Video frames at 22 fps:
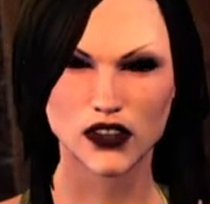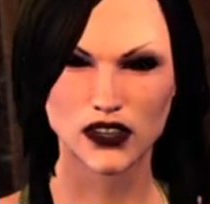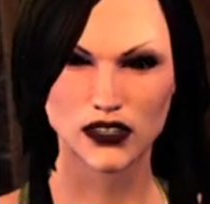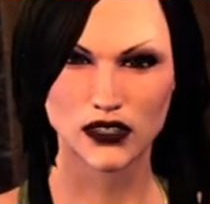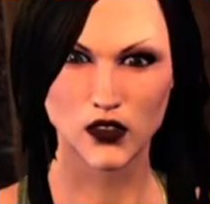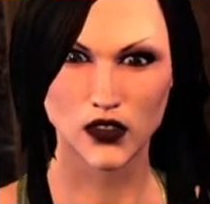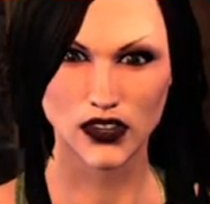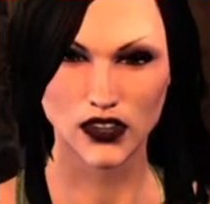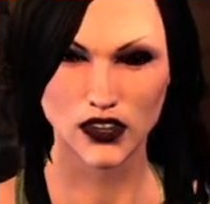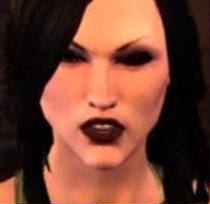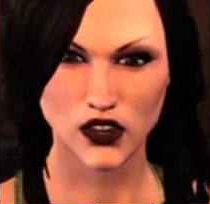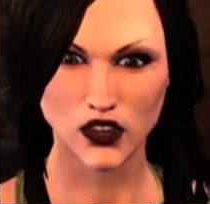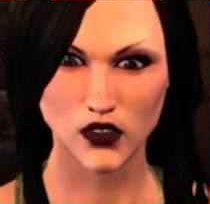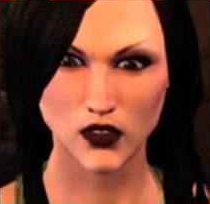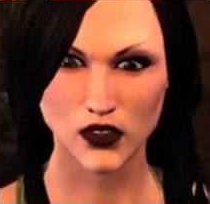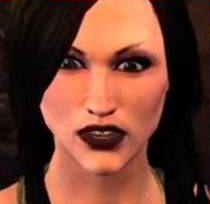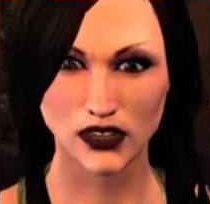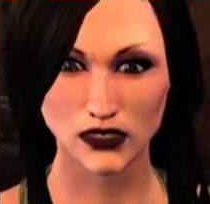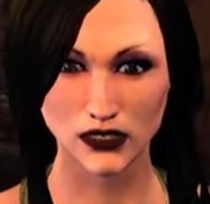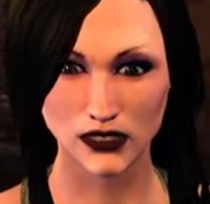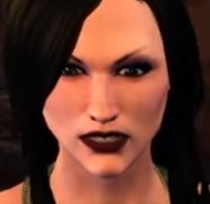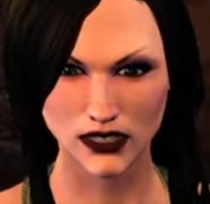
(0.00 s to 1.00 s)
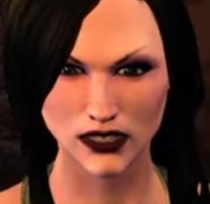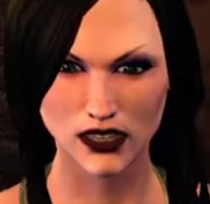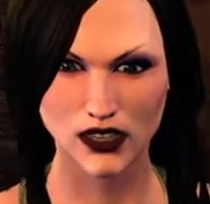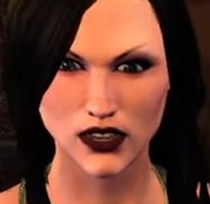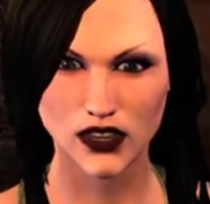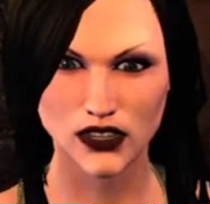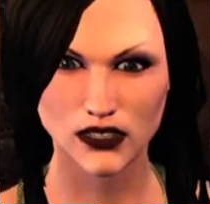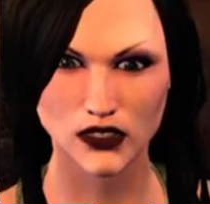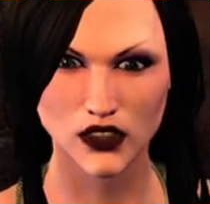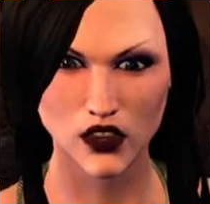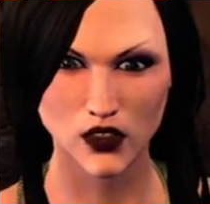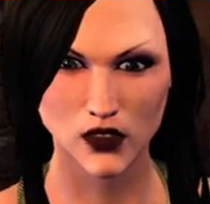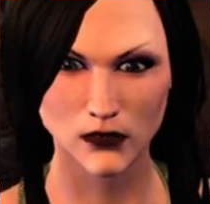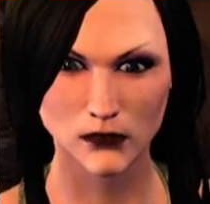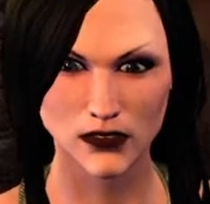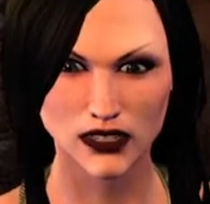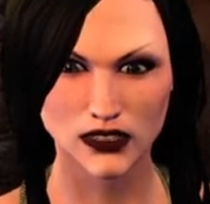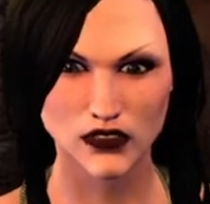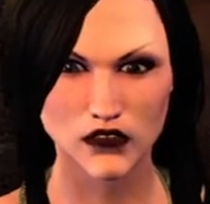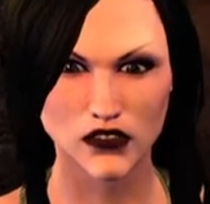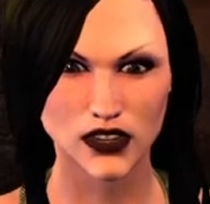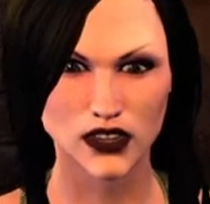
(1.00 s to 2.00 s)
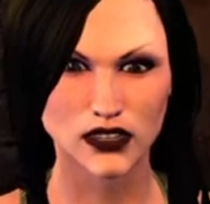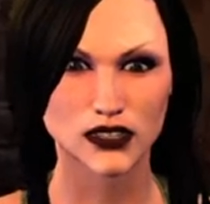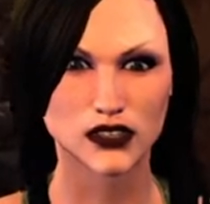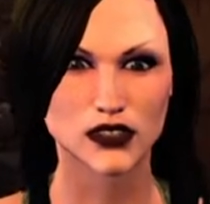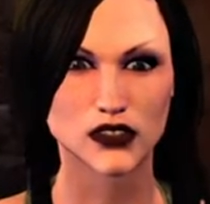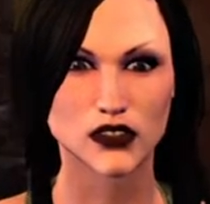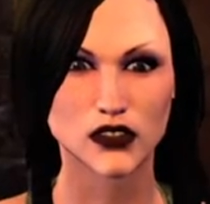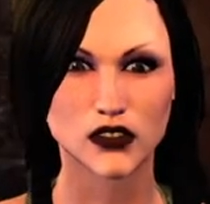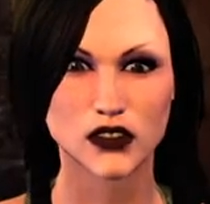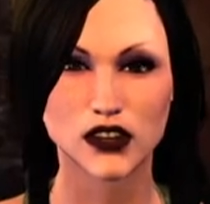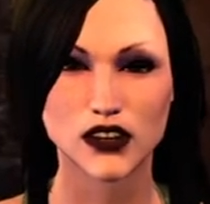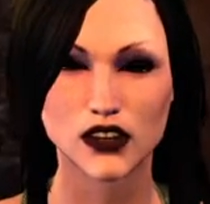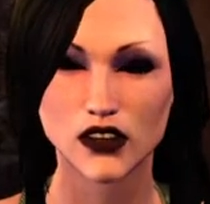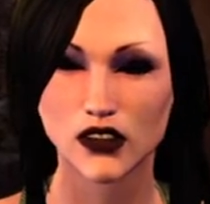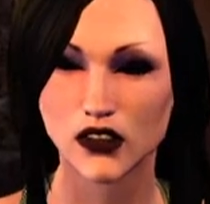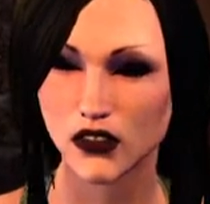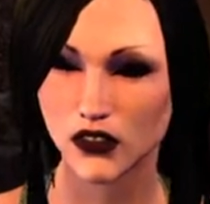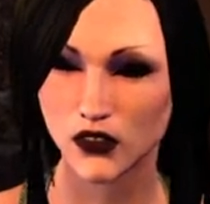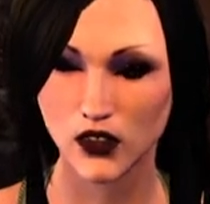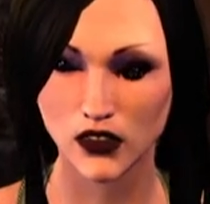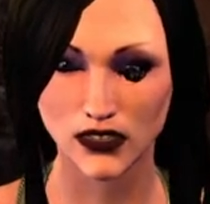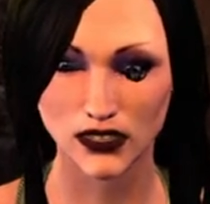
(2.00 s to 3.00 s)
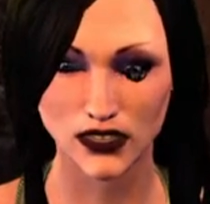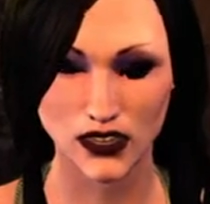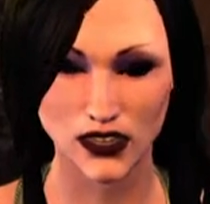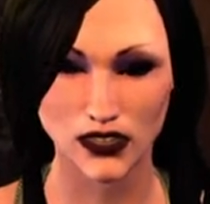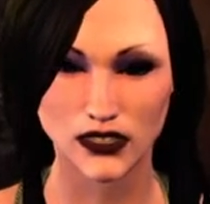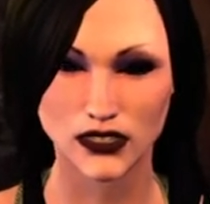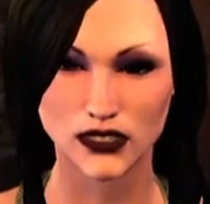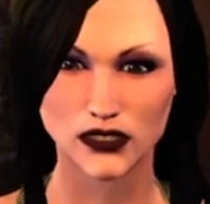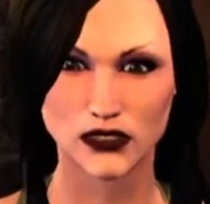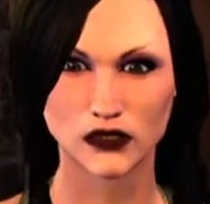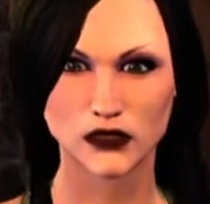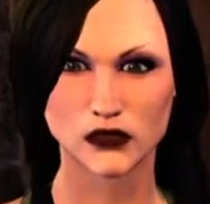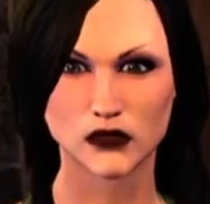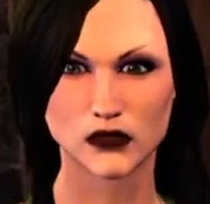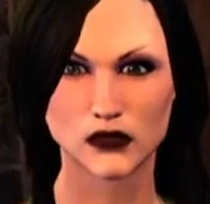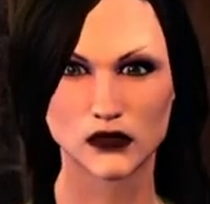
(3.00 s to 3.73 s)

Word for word: I wonder what secrets you might find gazing through the eye.